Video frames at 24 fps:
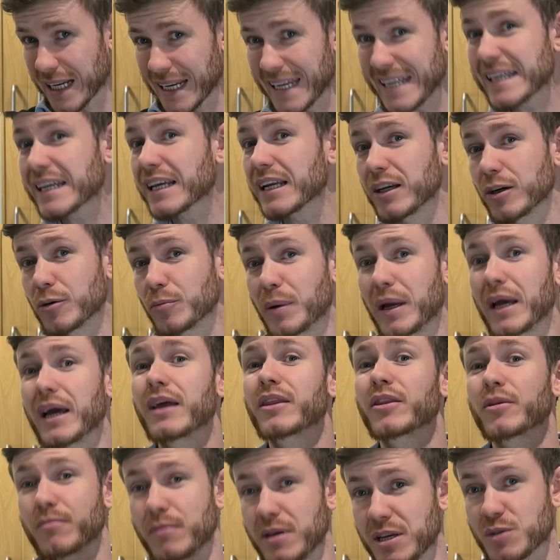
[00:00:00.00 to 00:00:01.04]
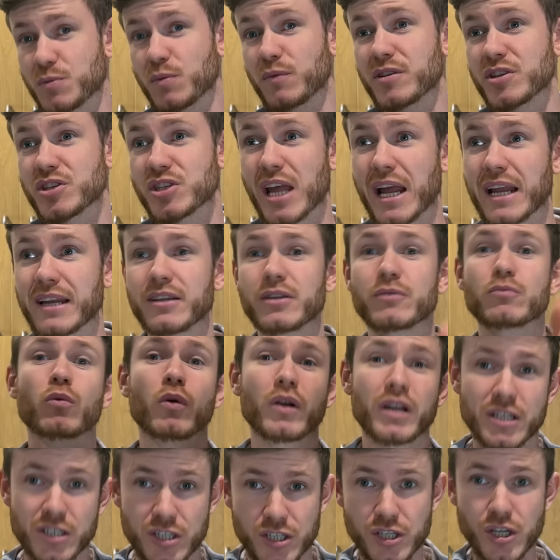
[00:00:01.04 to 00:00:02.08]
leak a little bit, and the miss with the standard
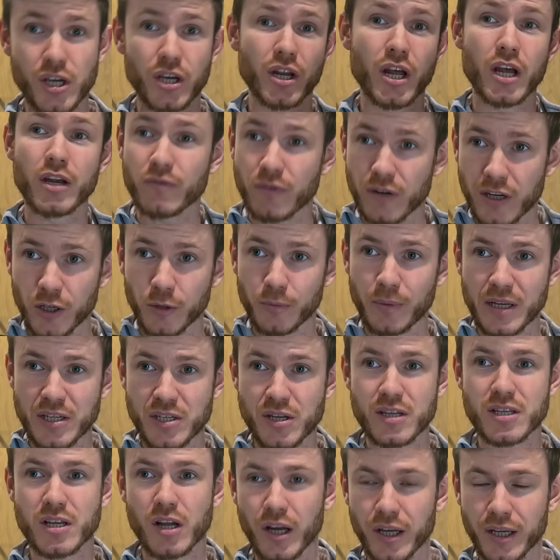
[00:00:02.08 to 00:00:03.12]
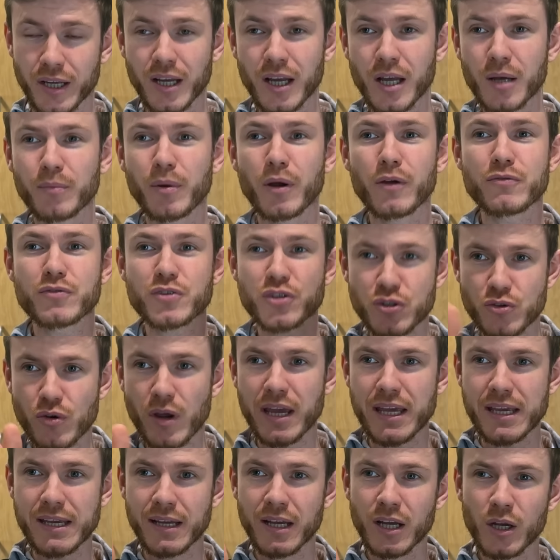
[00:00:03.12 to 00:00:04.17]
wanted to turn over a little bit. So it's like both
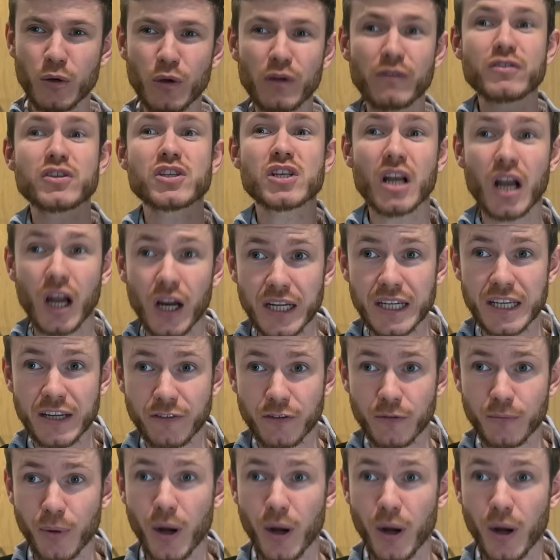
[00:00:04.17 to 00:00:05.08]
straight with slightly different